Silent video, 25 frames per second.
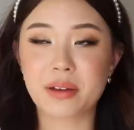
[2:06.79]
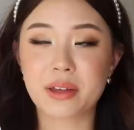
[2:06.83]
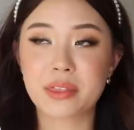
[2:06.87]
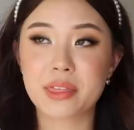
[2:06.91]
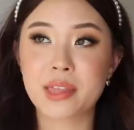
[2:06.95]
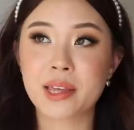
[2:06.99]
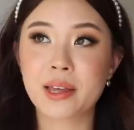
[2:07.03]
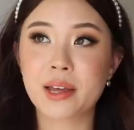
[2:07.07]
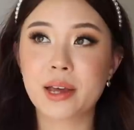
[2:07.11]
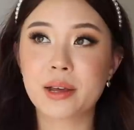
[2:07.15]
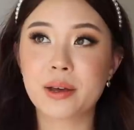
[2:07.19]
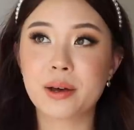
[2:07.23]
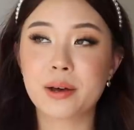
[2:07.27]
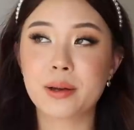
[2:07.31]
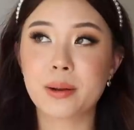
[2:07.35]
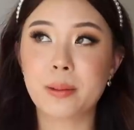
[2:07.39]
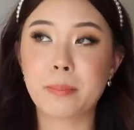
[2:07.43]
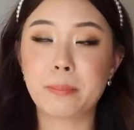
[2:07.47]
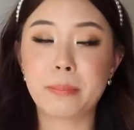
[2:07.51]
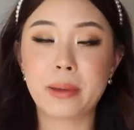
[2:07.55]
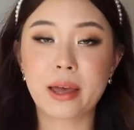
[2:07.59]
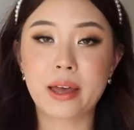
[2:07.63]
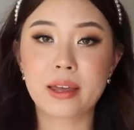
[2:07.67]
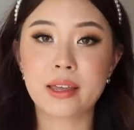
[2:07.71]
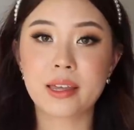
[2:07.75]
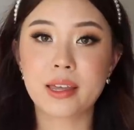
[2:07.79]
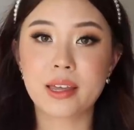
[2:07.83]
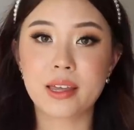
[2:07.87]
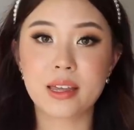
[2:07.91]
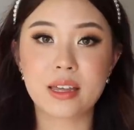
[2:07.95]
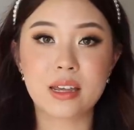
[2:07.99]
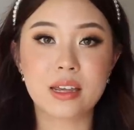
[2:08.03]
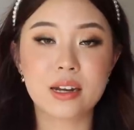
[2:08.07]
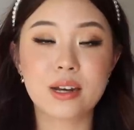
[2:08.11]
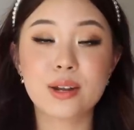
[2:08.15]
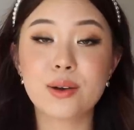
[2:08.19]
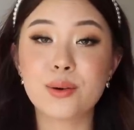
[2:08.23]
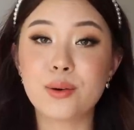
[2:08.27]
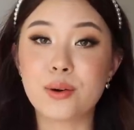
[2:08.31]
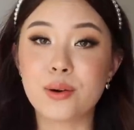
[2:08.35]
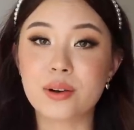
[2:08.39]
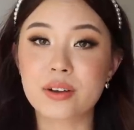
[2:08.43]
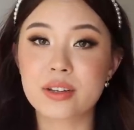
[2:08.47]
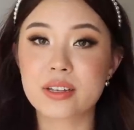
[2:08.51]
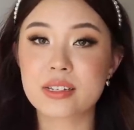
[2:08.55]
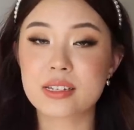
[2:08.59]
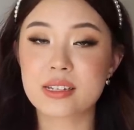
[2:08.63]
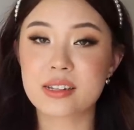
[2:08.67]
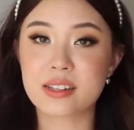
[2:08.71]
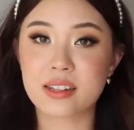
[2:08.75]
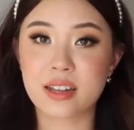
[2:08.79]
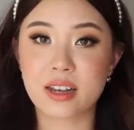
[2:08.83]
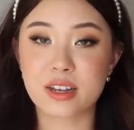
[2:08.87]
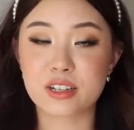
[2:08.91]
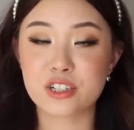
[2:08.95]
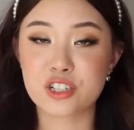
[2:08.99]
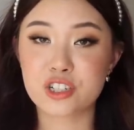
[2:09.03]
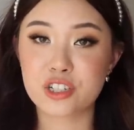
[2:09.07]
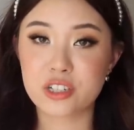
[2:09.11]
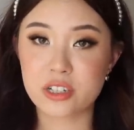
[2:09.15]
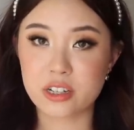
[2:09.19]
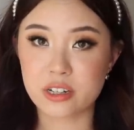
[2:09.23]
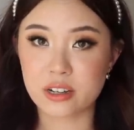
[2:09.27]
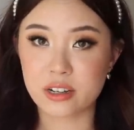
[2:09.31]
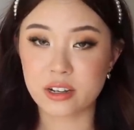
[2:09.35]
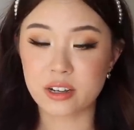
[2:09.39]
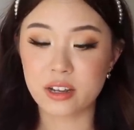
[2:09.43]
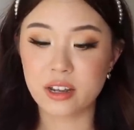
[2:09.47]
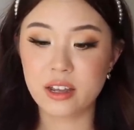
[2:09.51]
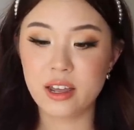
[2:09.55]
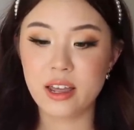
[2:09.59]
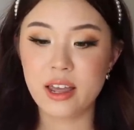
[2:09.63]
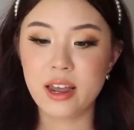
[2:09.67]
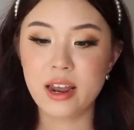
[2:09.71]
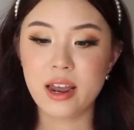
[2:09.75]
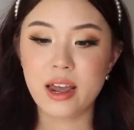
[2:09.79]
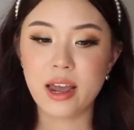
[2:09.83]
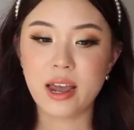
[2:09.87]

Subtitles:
I think I got it back in August last year.